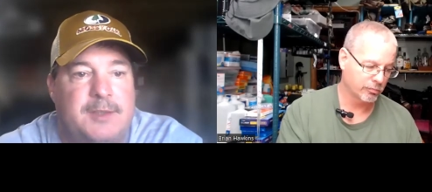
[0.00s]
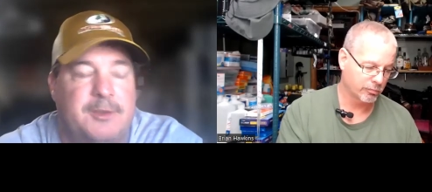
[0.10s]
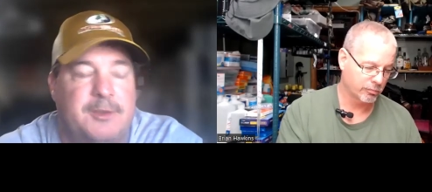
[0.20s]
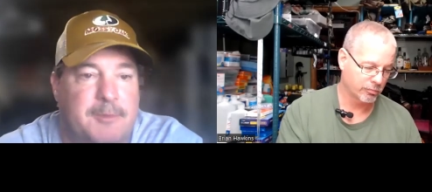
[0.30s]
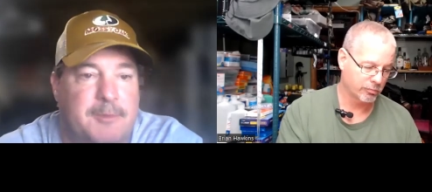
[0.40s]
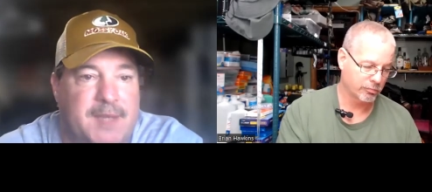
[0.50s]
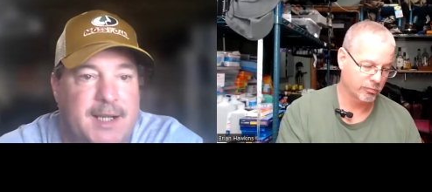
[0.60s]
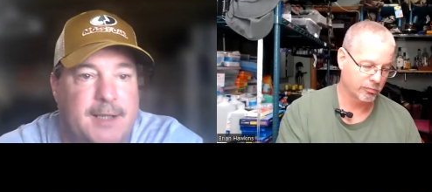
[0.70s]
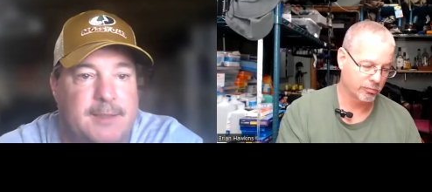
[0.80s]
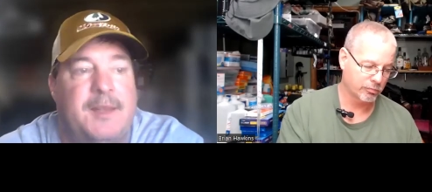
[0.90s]
Speaker 1: So from
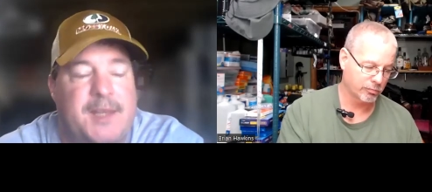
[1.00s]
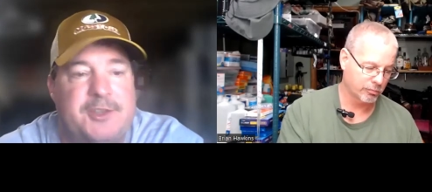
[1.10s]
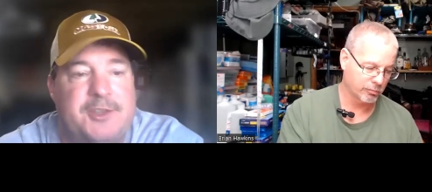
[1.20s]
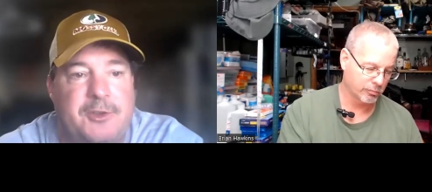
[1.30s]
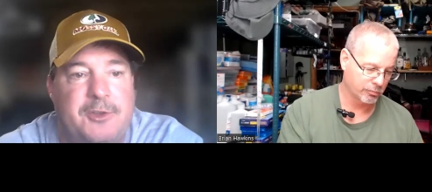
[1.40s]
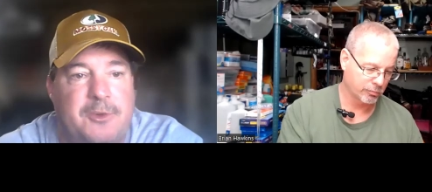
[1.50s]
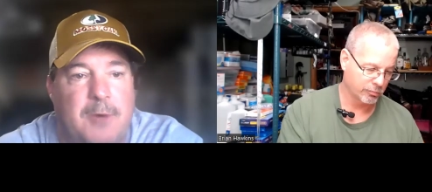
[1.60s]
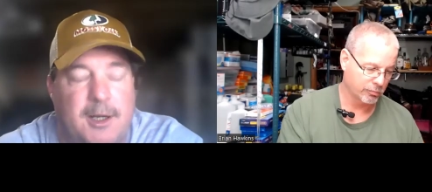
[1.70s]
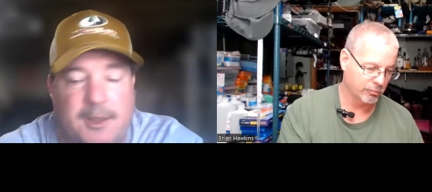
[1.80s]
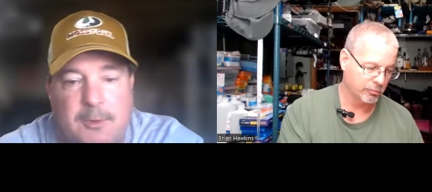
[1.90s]
there, they just used the
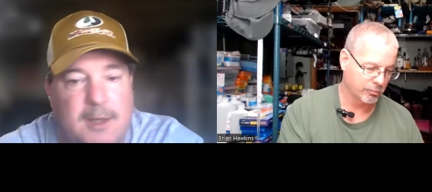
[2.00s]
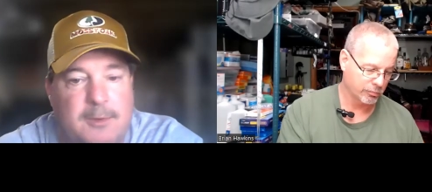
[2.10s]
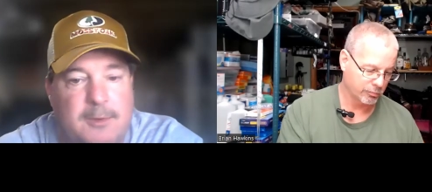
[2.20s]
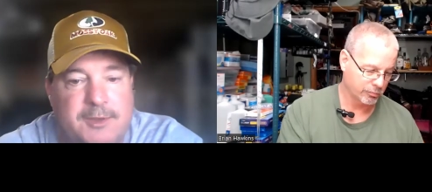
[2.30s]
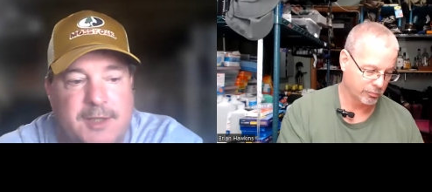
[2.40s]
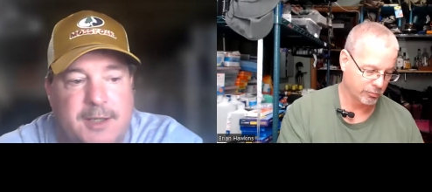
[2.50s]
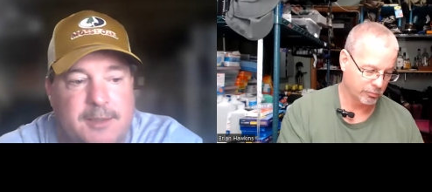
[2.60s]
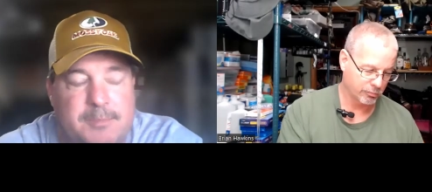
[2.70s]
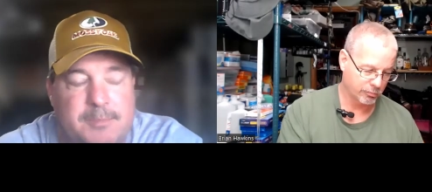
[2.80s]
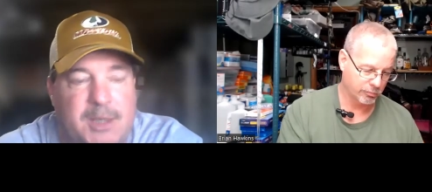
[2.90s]
water. The water wasn't there
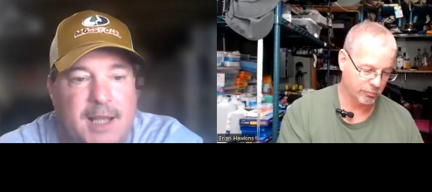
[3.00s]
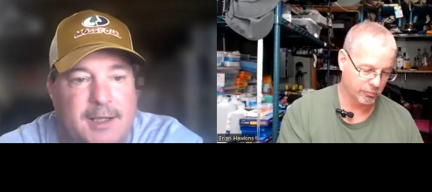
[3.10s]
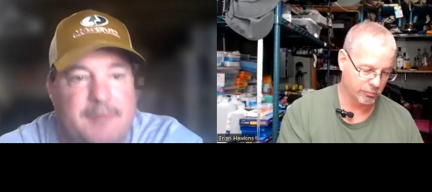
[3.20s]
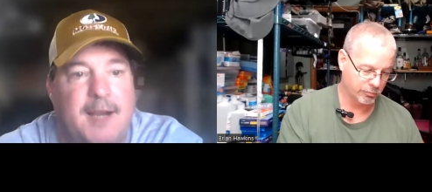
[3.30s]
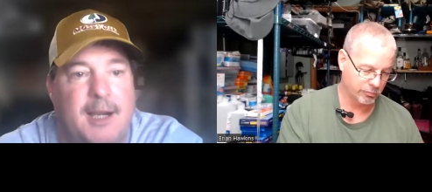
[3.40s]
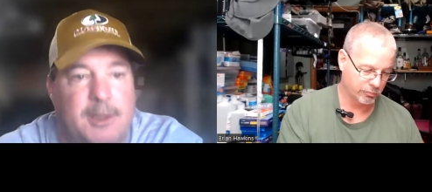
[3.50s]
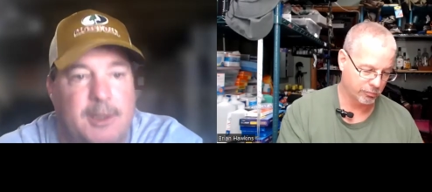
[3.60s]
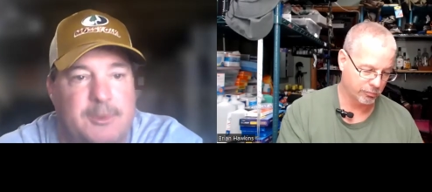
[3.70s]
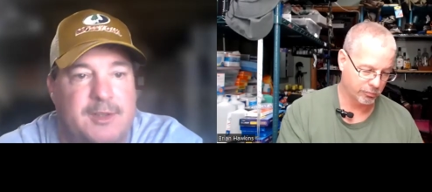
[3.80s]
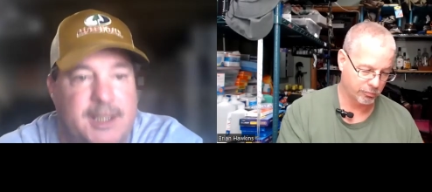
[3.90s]
to put out any fire. It
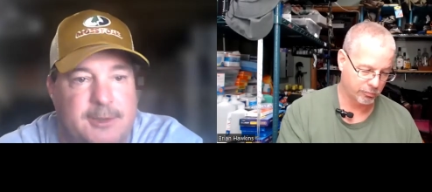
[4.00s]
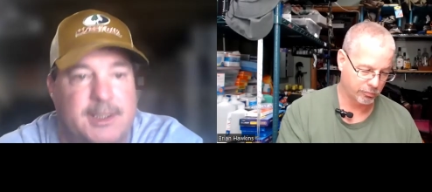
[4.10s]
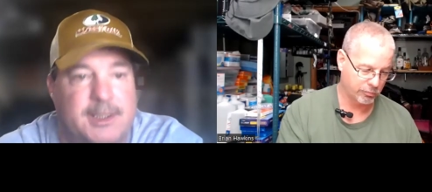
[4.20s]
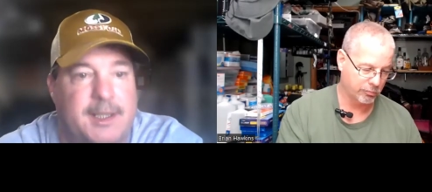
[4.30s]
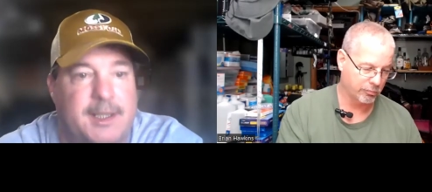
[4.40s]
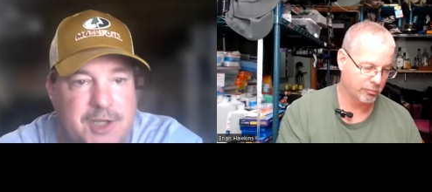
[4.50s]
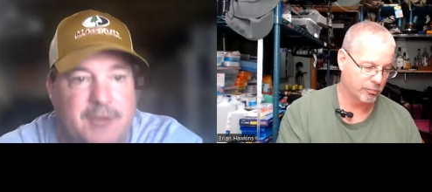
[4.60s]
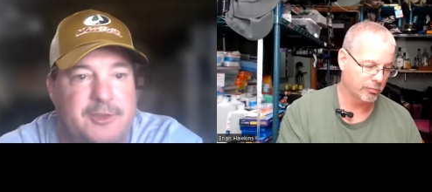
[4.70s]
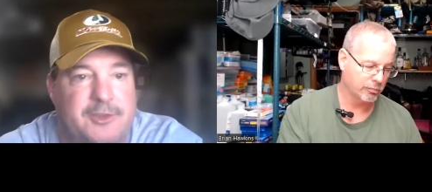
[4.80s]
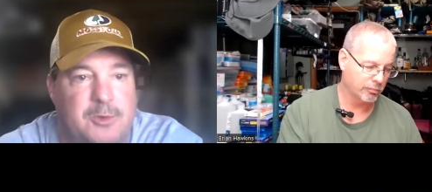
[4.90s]
was literally
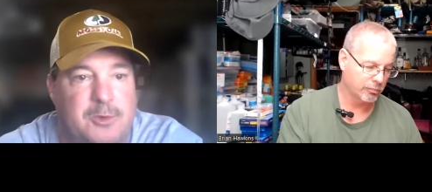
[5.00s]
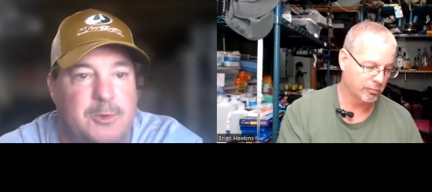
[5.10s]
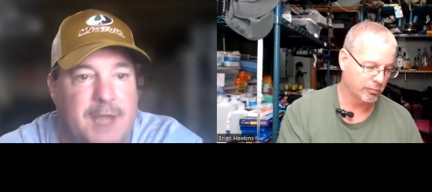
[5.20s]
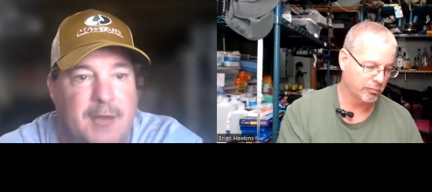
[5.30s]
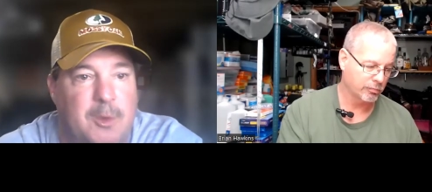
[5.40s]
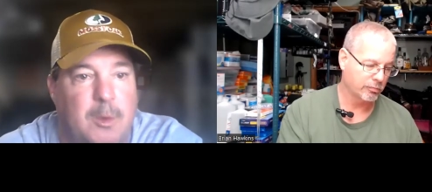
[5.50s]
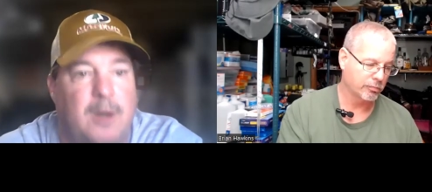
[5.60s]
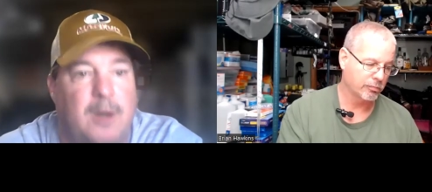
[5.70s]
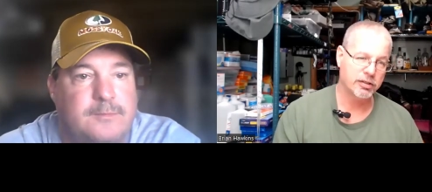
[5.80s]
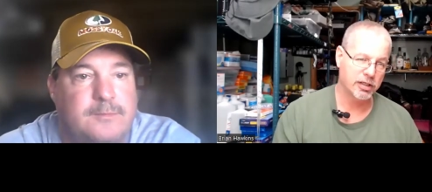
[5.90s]
just to cool down the
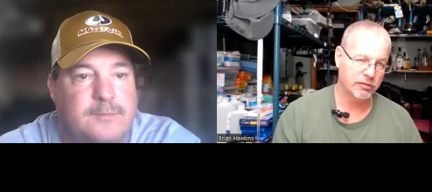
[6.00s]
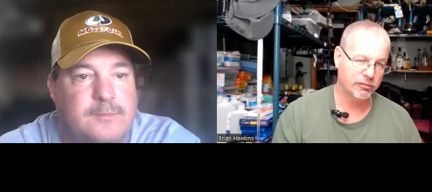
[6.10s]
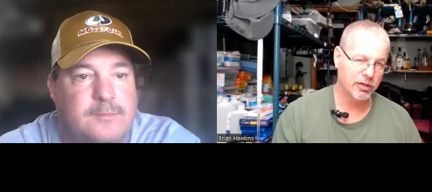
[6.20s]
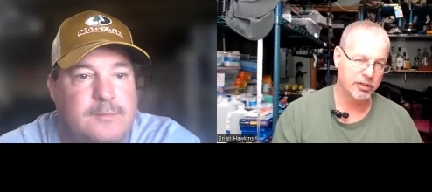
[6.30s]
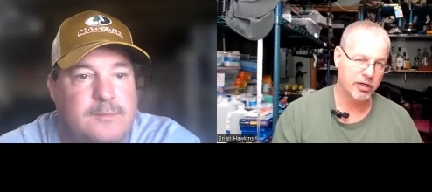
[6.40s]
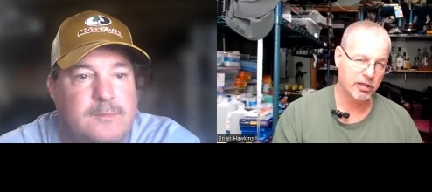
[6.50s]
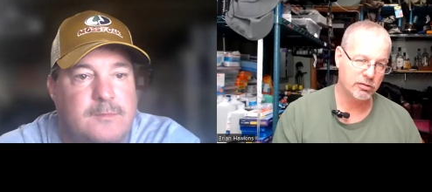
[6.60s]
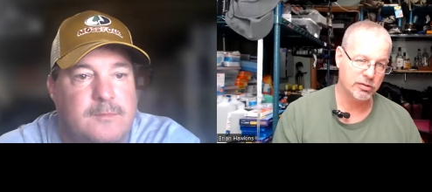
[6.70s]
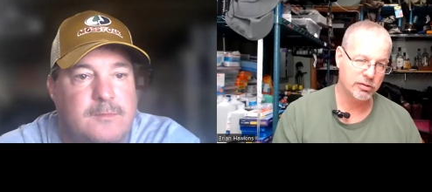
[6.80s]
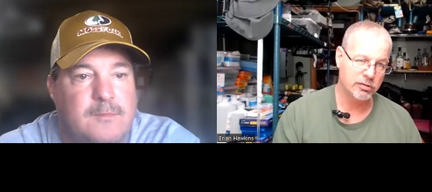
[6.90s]
wall.
Speaker 2: Flood? Did it
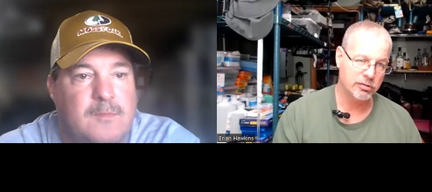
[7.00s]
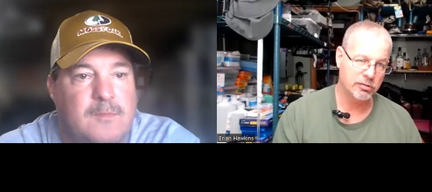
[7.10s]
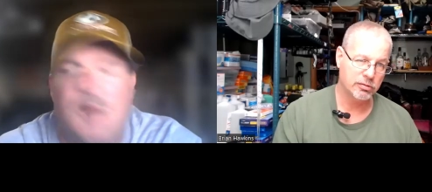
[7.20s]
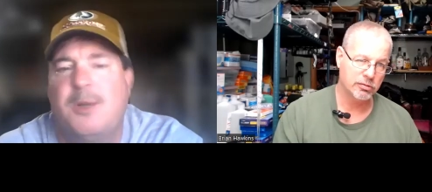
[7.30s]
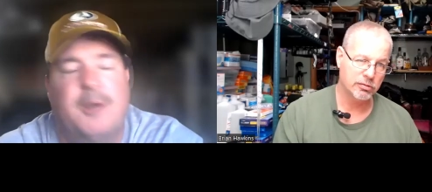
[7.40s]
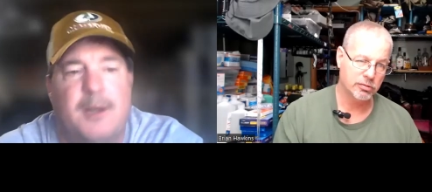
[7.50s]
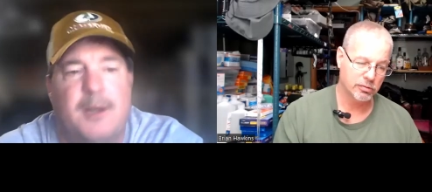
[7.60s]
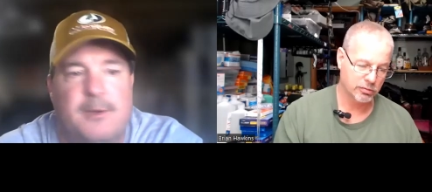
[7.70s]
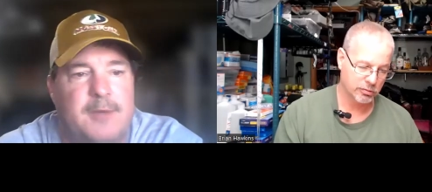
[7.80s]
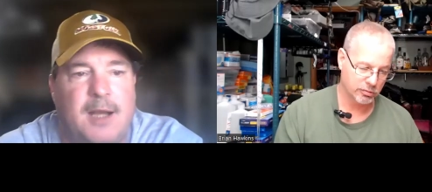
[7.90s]
flood your house?
Speaker 1: Oh no, no,
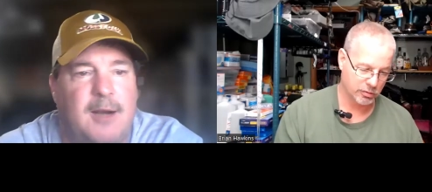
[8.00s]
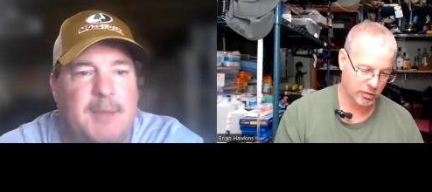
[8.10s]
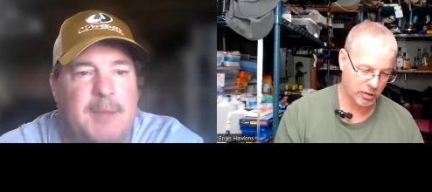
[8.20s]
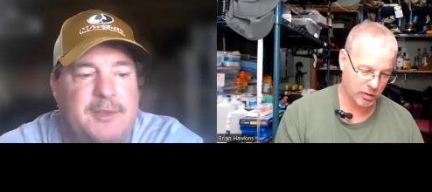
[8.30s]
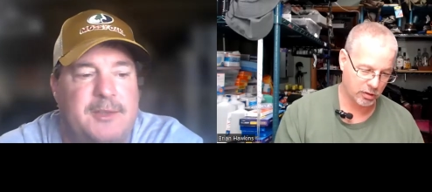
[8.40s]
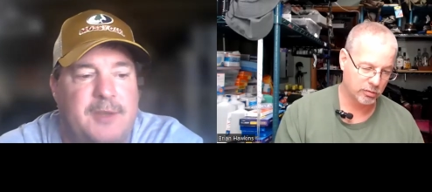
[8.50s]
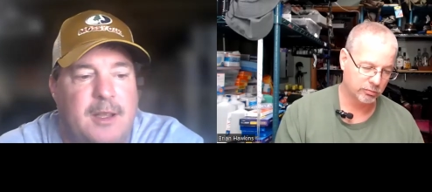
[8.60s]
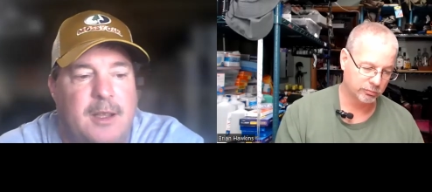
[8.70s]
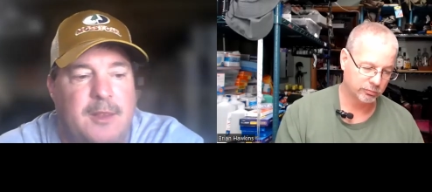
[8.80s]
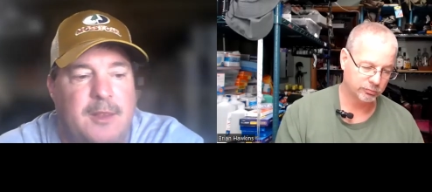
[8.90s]
no, no. I mean, this
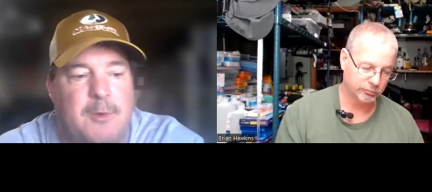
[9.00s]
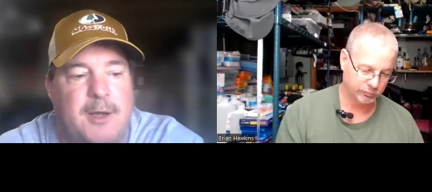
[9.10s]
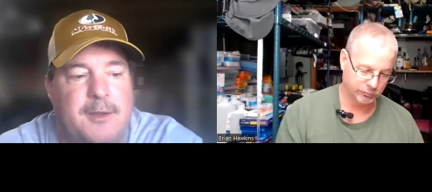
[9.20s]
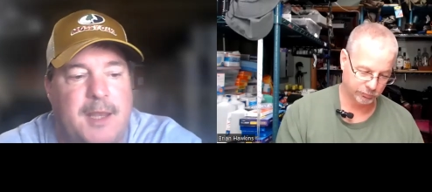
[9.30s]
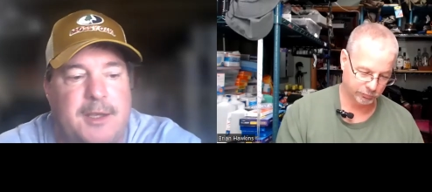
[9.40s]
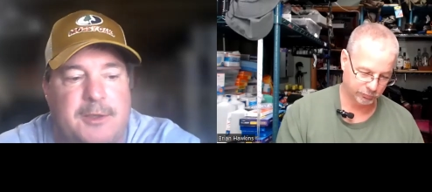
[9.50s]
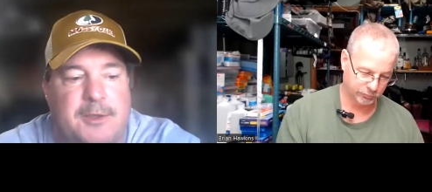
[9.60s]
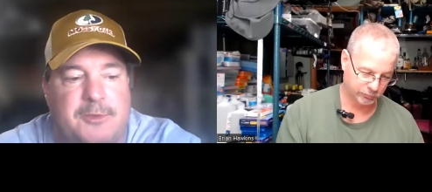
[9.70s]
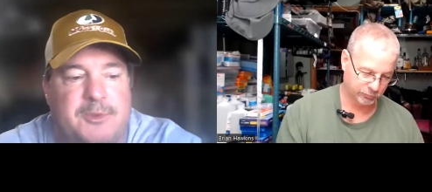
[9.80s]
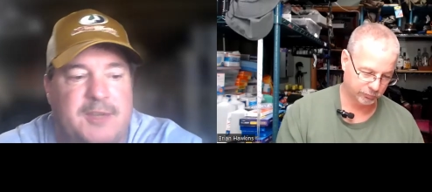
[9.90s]
oh. the water they
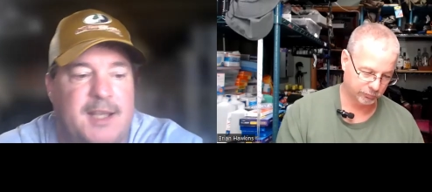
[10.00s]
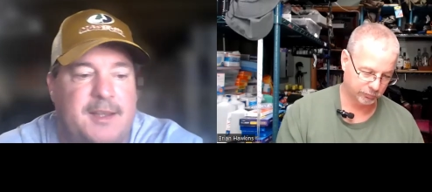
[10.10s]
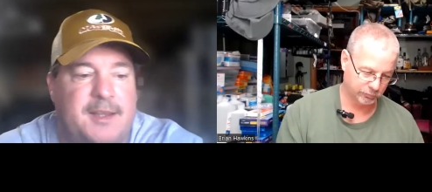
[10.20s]
used was like